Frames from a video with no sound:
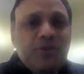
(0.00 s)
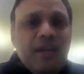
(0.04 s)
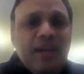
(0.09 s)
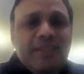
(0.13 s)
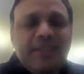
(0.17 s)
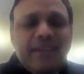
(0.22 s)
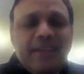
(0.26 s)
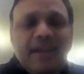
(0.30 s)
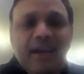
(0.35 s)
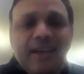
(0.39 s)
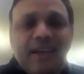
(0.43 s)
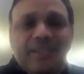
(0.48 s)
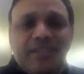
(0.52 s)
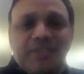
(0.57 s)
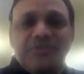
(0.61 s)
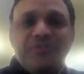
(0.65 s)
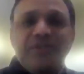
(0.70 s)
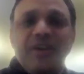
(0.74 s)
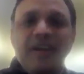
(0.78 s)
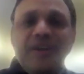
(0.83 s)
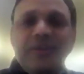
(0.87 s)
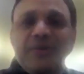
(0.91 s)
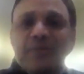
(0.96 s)
I think I just
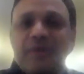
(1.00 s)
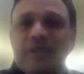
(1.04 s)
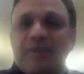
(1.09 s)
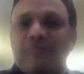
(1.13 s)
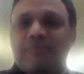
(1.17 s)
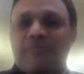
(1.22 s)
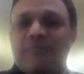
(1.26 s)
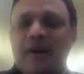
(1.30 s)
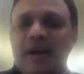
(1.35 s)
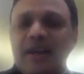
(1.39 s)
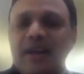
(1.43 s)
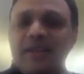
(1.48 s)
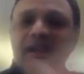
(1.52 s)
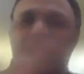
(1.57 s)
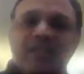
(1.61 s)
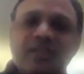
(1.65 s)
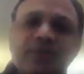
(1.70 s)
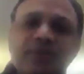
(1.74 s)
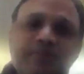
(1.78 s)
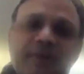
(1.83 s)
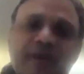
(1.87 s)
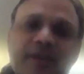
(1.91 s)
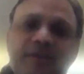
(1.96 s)
tried to give my
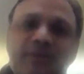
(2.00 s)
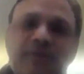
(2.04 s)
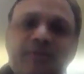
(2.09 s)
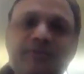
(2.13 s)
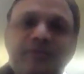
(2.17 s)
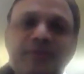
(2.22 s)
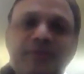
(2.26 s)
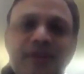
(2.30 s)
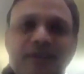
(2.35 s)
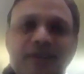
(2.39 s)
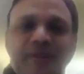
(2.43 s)
aspect of